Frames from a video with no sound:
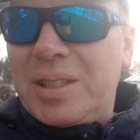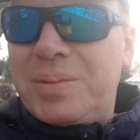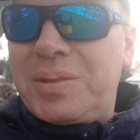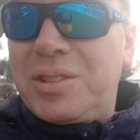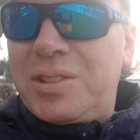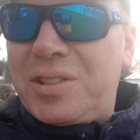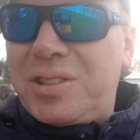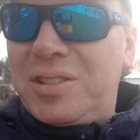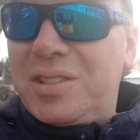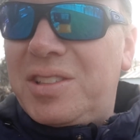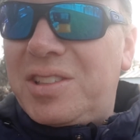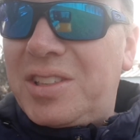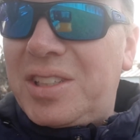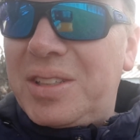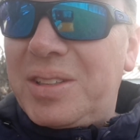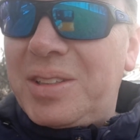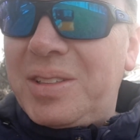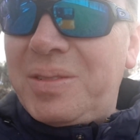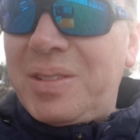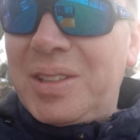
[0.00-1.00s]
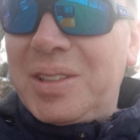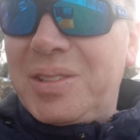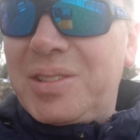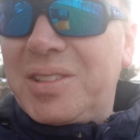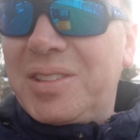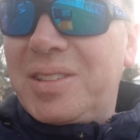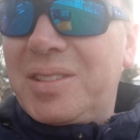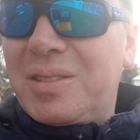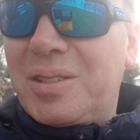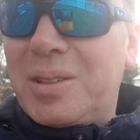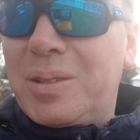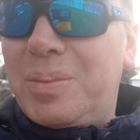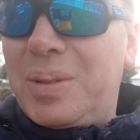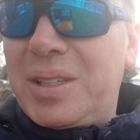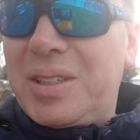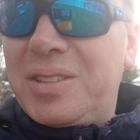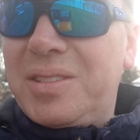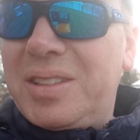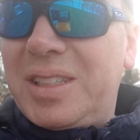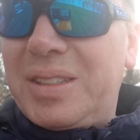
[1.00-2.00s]
I'm used to the steering wheel or
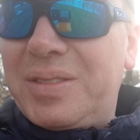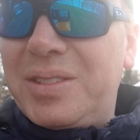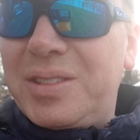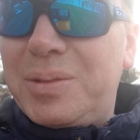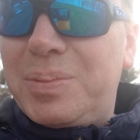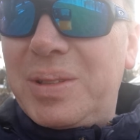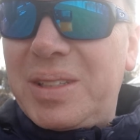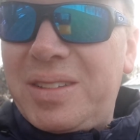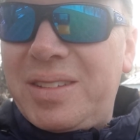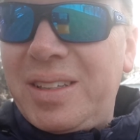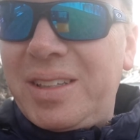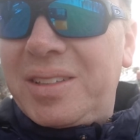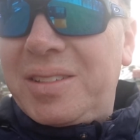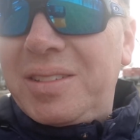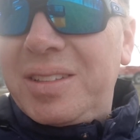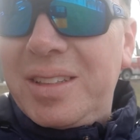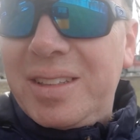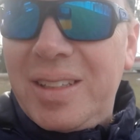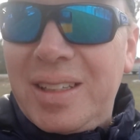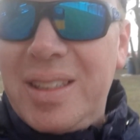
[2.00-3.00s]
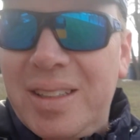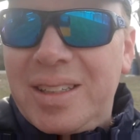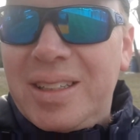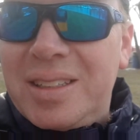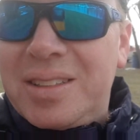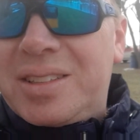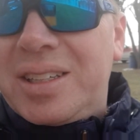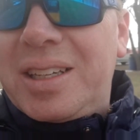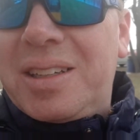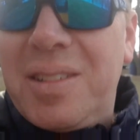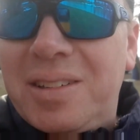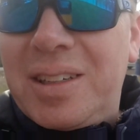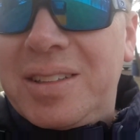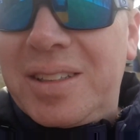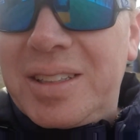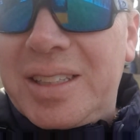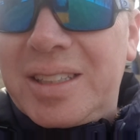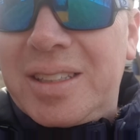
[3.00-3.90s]
bigger levers, but it didn't take long to get